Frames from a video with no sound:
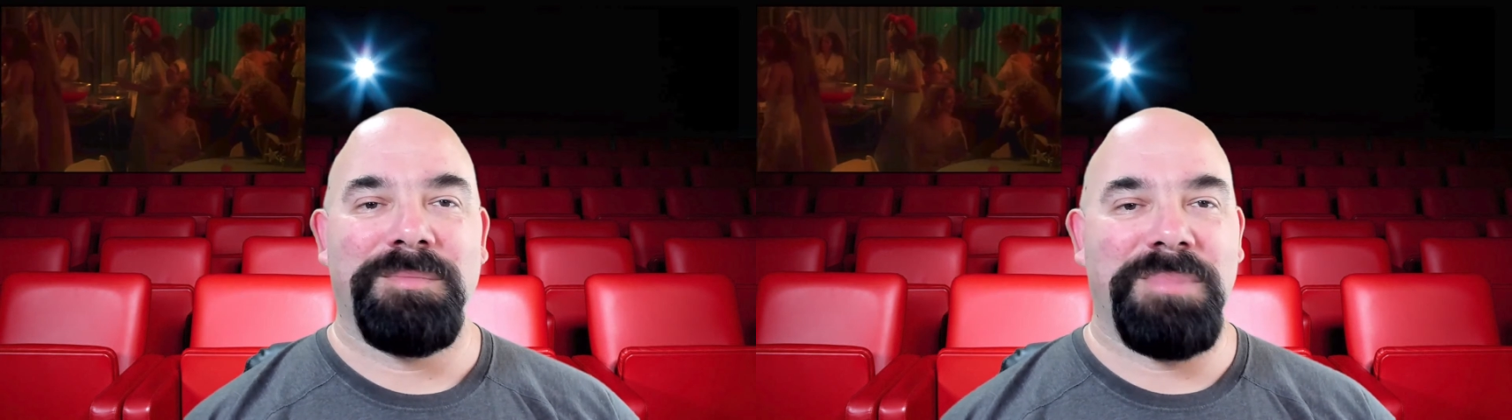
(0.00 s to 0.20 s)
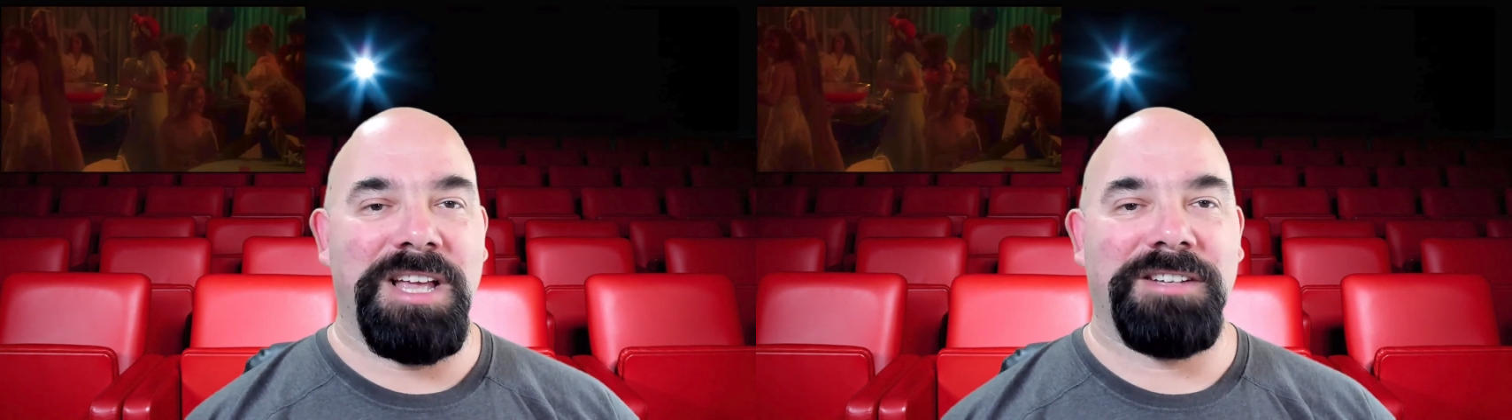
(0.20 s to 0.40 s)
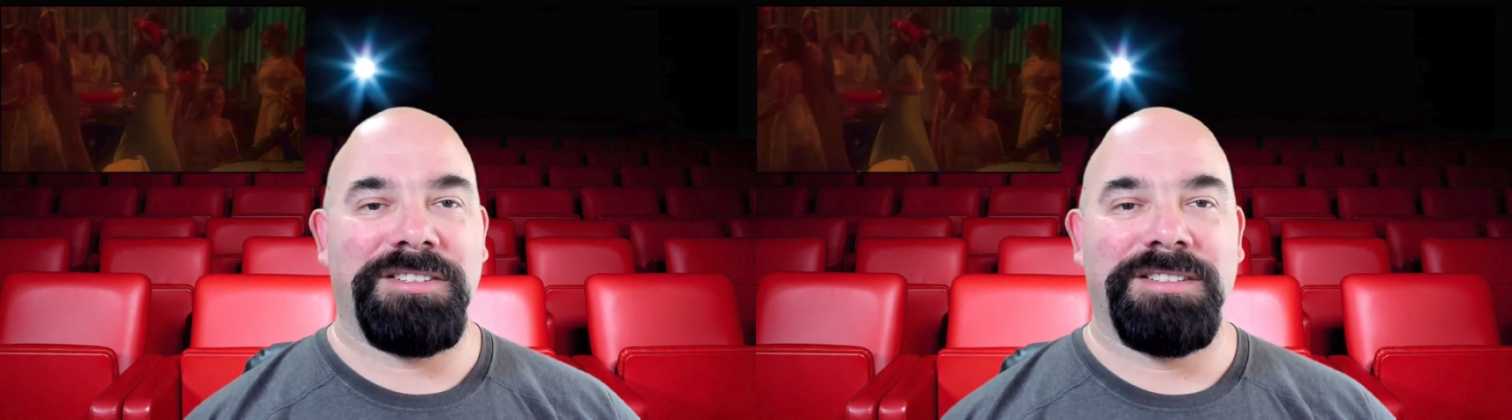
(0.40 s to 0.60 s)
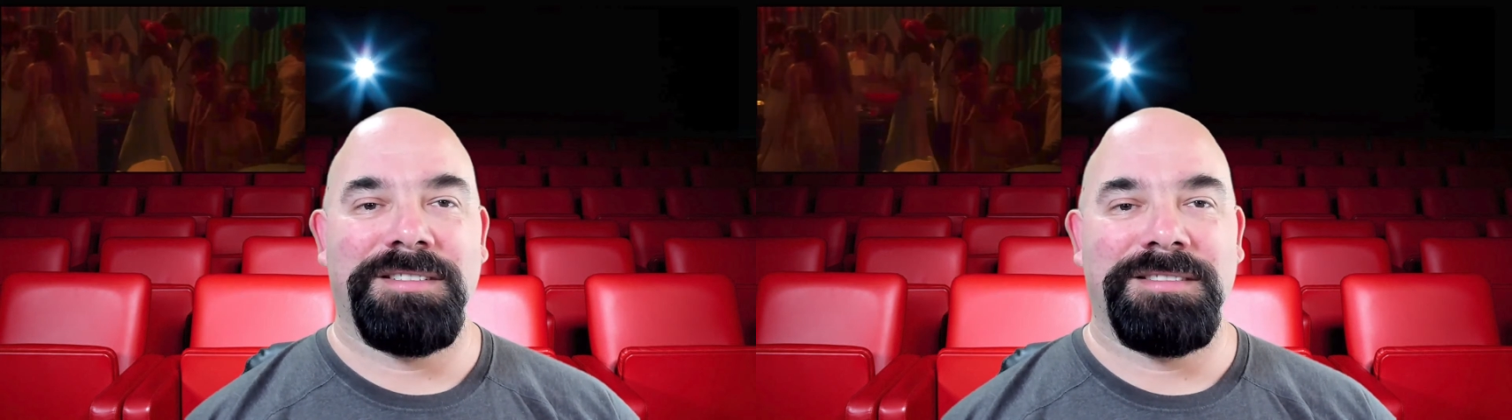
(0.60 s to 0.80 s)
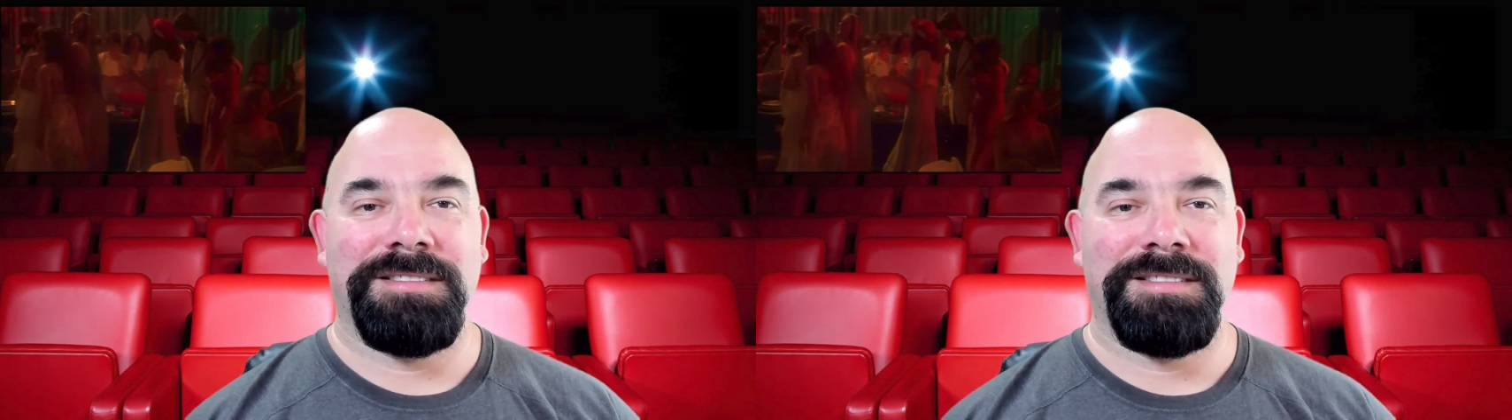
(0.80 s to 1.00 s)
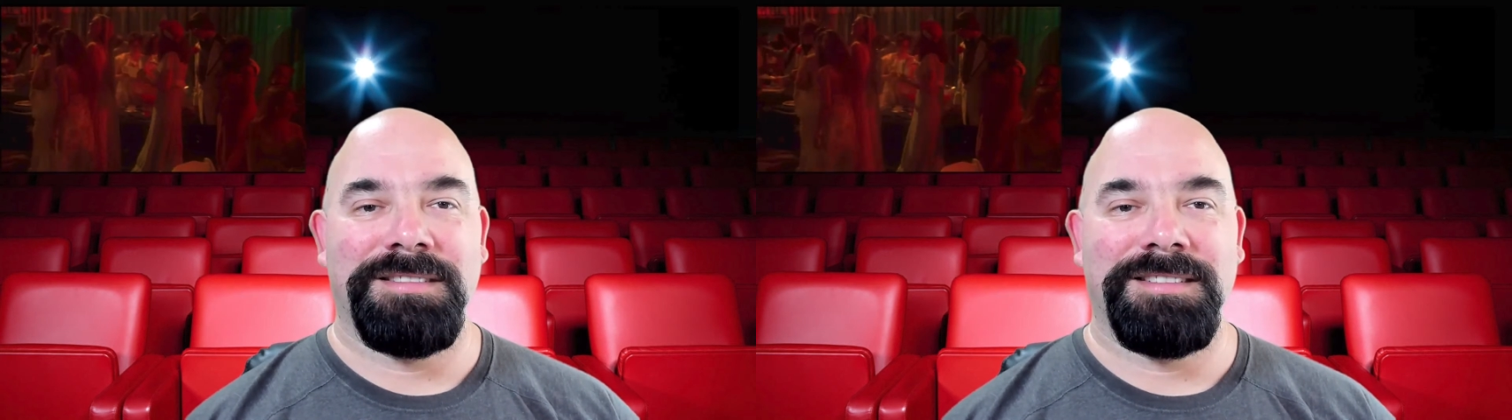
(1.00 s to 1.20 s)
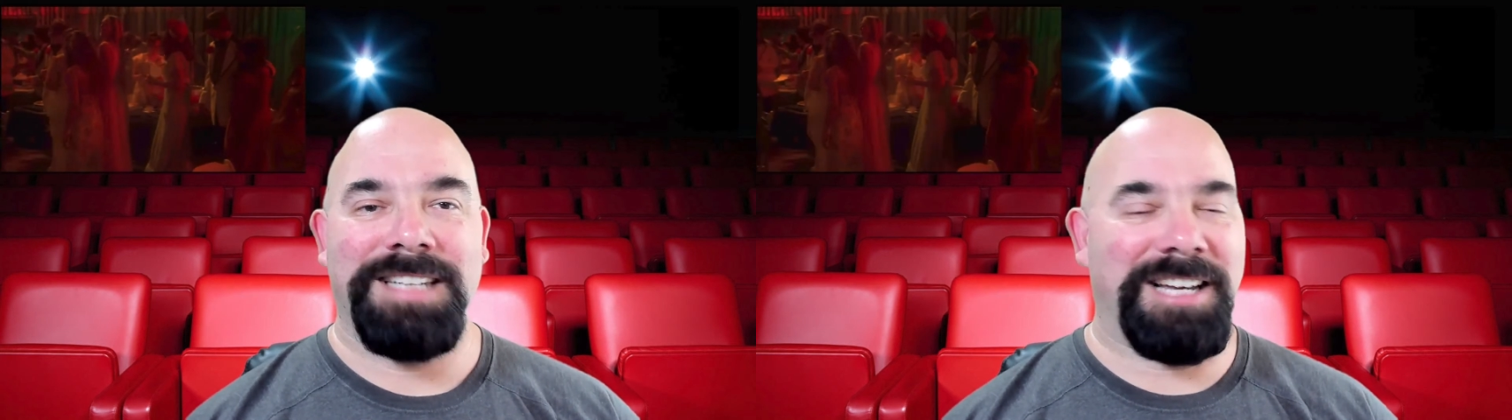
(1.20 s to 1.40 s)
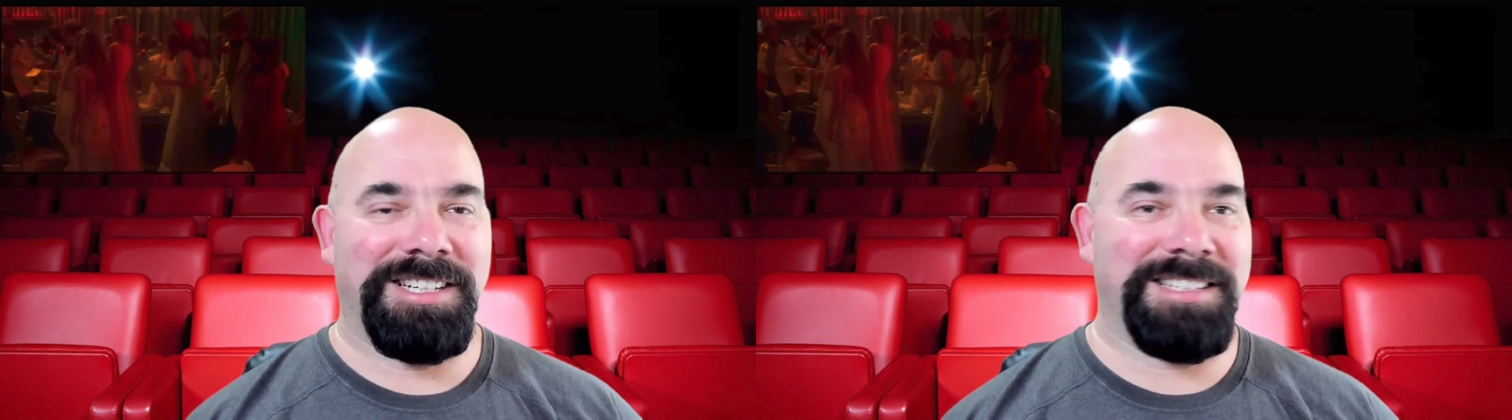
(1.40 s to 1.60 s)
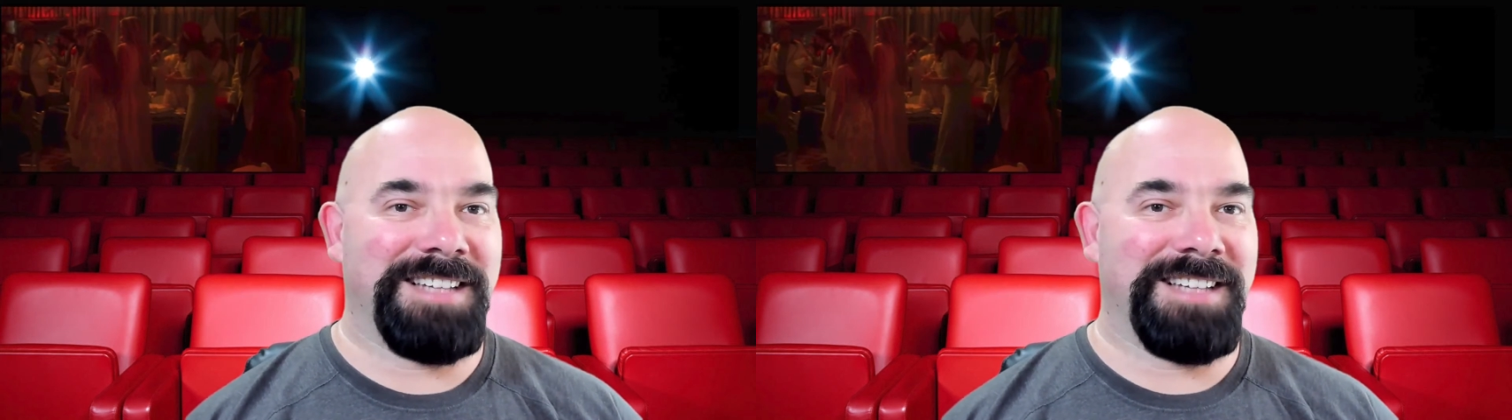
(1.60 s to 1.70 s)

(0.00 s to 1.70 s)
Bitch. Yeah, she's